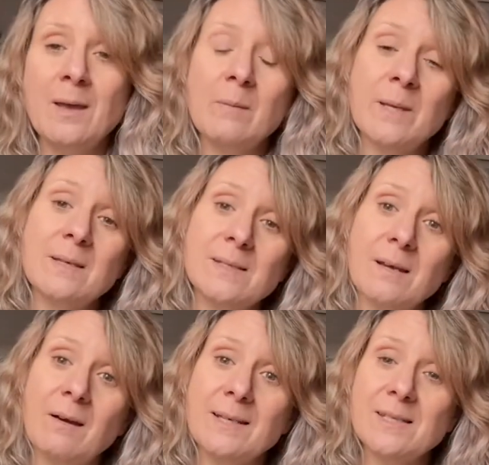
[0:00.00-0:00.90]
because
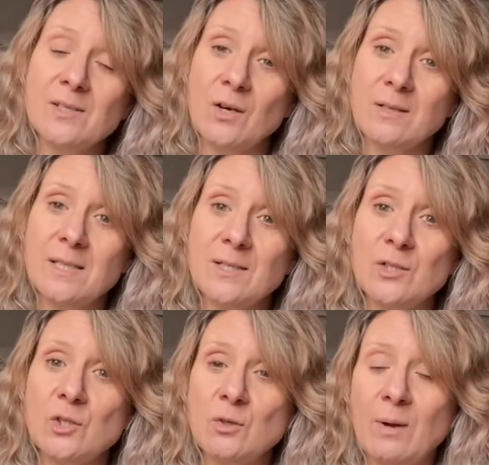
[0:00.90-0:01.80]
I
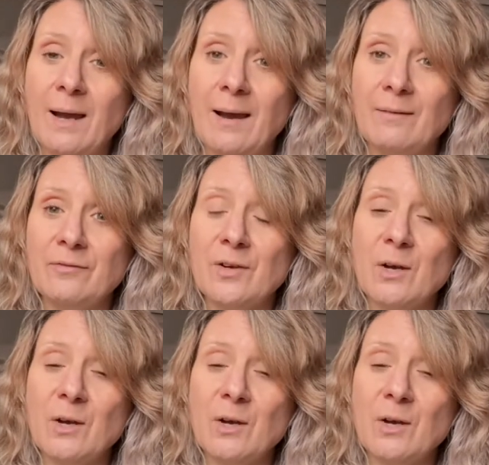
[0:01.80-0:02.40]
started to have